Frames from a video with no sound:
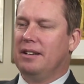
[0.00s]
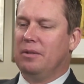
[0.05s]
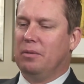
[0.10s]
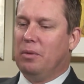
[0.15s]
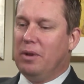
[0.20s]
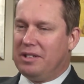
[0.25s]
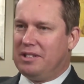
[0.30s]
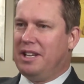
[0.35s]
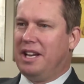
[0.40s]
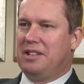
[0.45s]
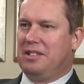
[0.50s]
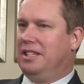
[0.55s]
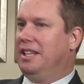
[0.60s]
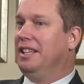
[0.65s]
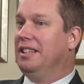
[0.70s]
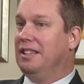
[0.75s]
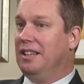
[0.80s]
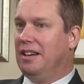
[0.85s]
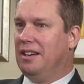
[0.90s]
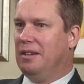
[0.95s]
what's actually
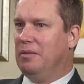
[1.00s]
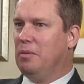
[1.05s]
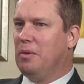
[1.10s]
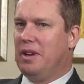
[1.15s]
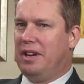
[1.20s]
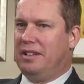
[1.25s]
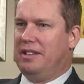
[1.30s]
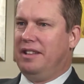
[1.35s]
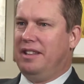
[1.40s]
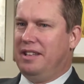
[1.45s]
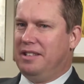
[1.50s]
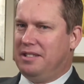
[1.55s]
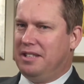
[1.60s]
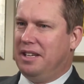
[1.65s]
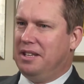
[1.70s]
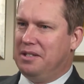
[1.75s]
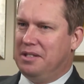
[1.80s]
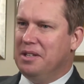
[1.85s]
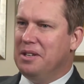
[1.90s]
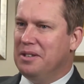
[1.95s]
in there and what do these
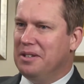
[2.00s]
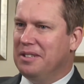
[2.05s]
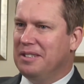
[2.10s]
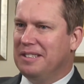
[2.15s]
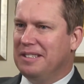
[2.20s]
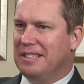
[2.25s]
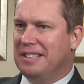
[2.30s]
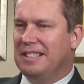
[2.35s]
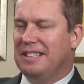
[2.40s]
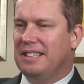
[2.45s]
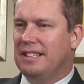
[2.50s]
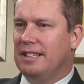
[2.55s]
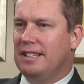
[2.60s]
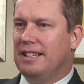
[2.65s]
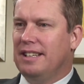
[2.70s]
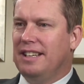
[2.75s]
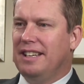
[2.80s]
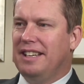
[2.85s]
things do. Mm-hmm.